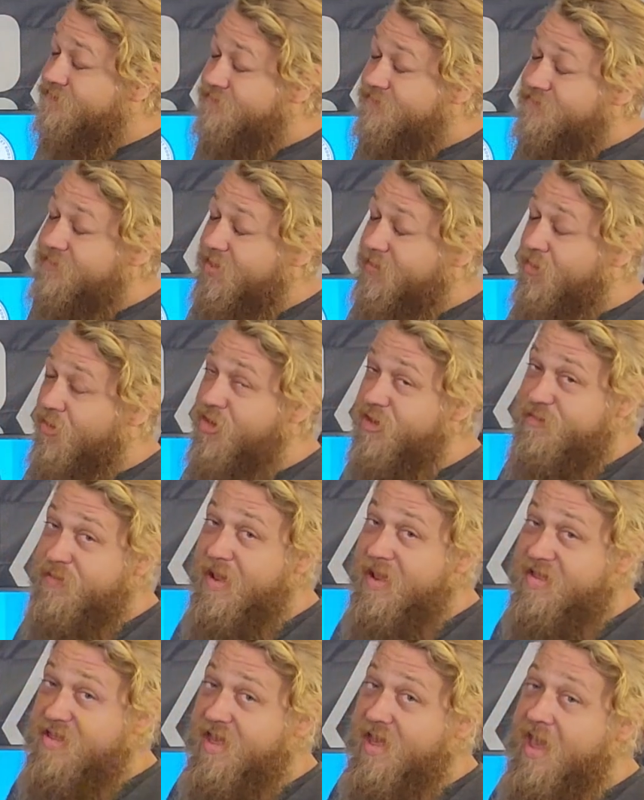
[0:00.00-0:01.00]
the more
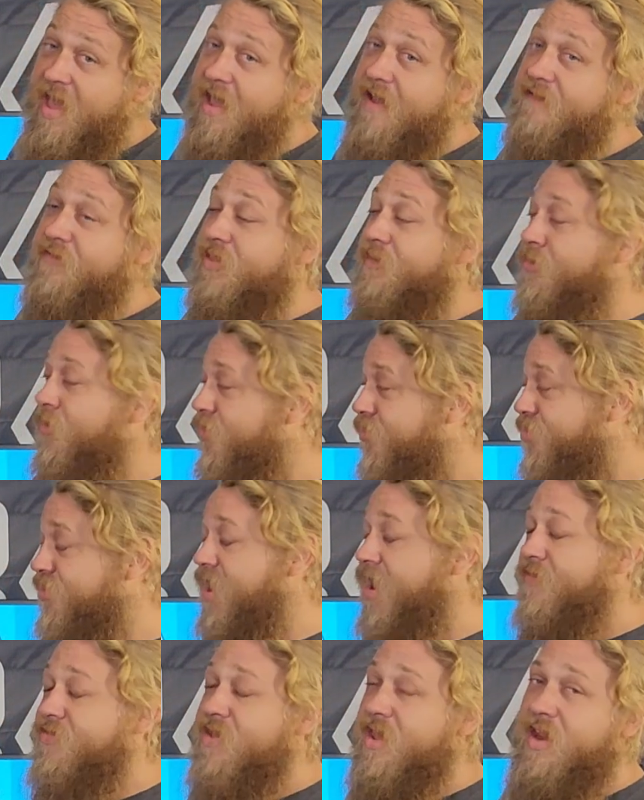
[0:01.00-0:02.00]
space you have, the more
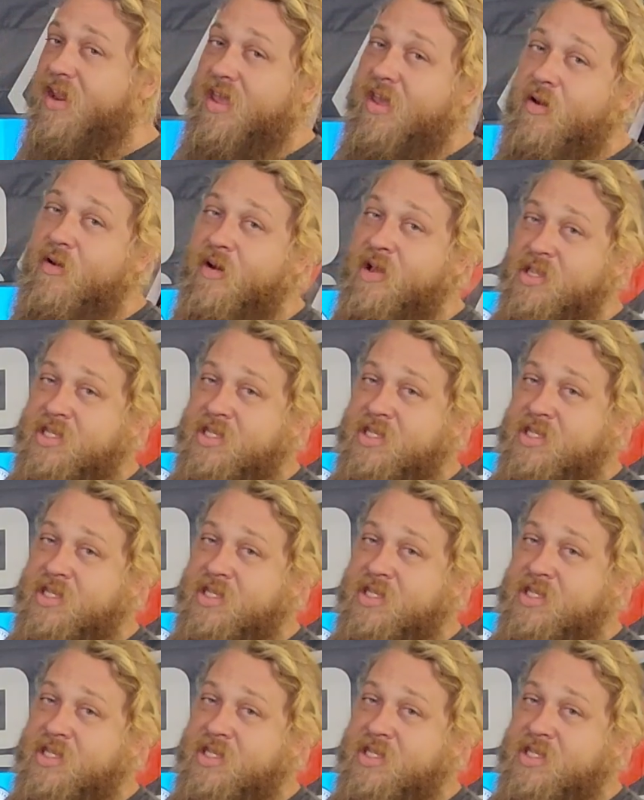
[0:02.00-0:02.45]
stuff's going to go on